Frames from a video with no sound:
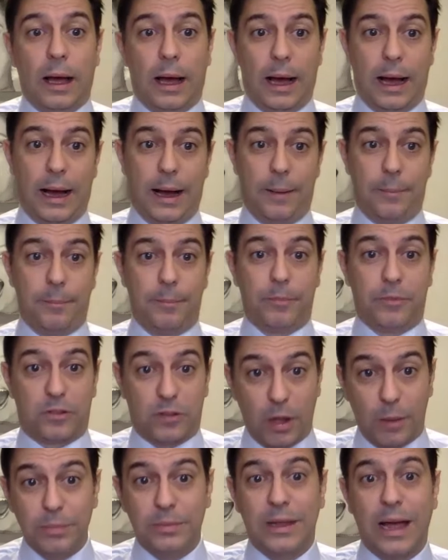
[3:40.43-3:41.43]

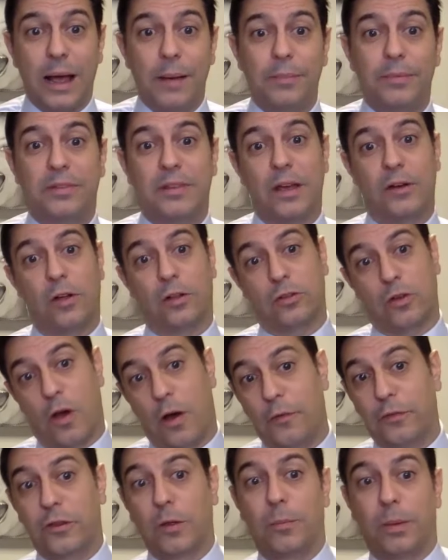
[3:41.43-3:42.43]
Sometimes they're not
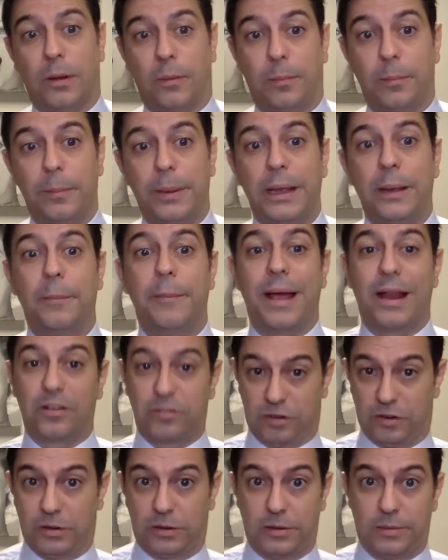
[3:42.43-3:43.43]
comfortable being
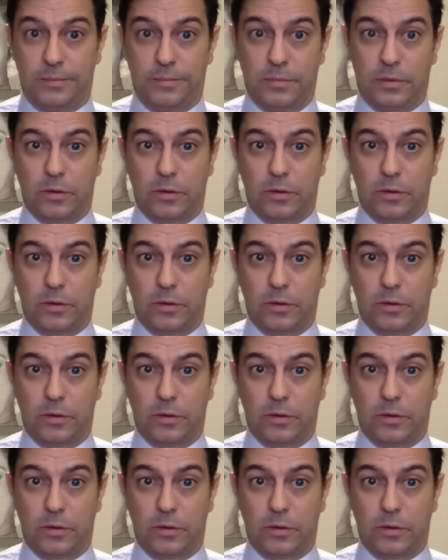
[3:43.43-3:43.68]
mentioned.